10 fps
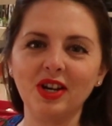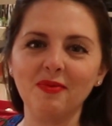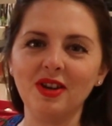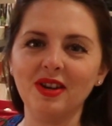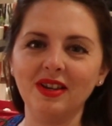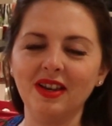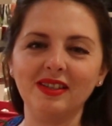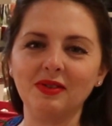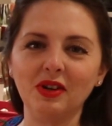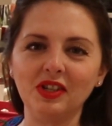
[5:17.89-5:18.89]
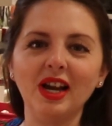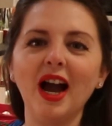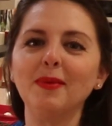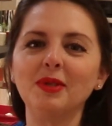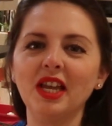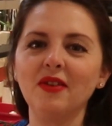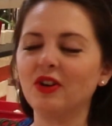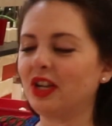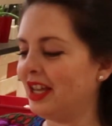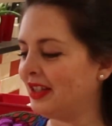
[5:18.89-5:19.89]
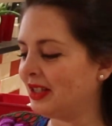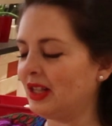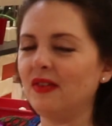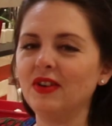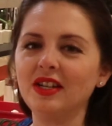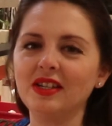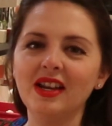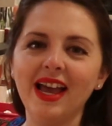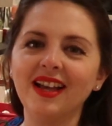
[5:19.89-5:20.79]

I mean, it's a time saver, kids love it.